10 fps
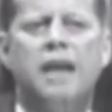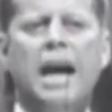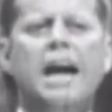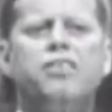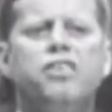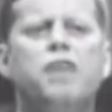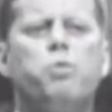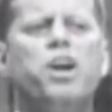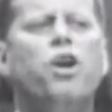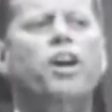of a missile
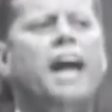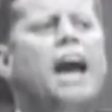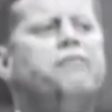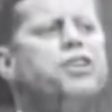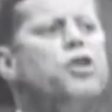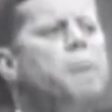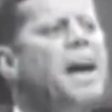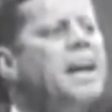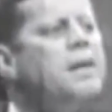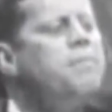gap between the
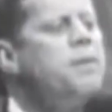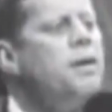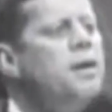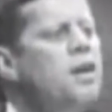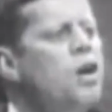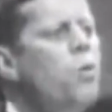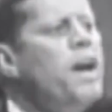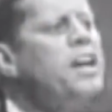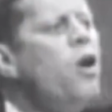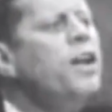US and the
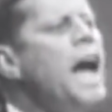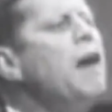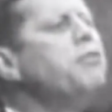Soviets.